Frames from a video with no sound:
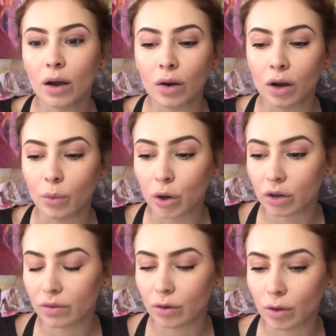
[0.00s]

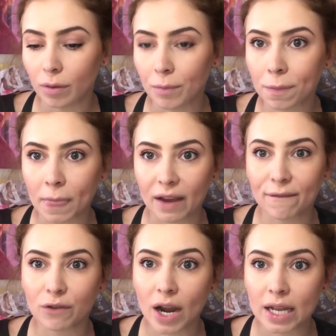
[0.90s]
wonderful like
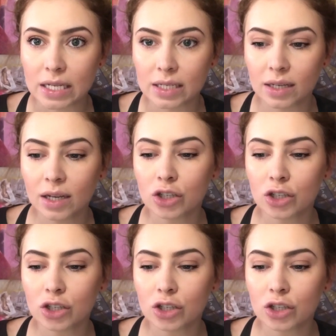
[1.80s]
friend.